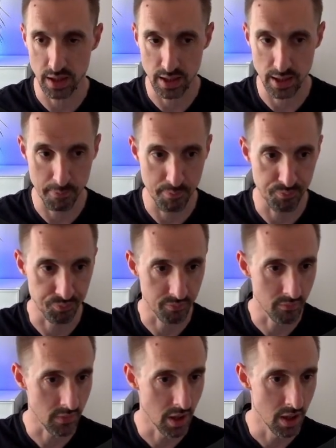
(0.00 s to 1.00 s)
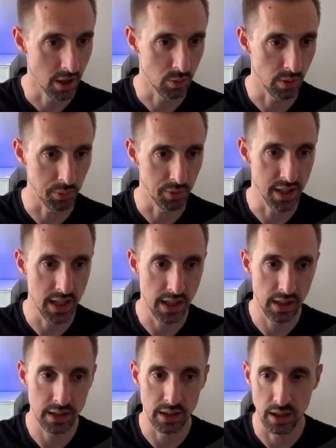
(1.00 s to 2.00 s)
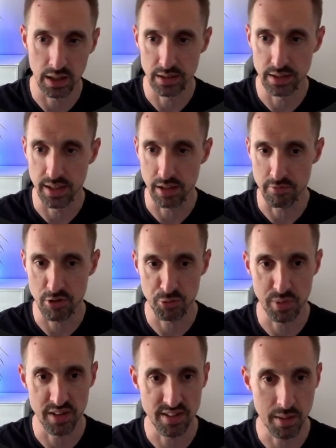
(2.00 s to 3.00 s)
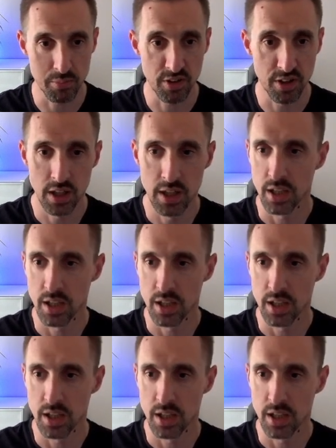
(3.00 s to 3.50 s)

one here, lead enrichment attempt.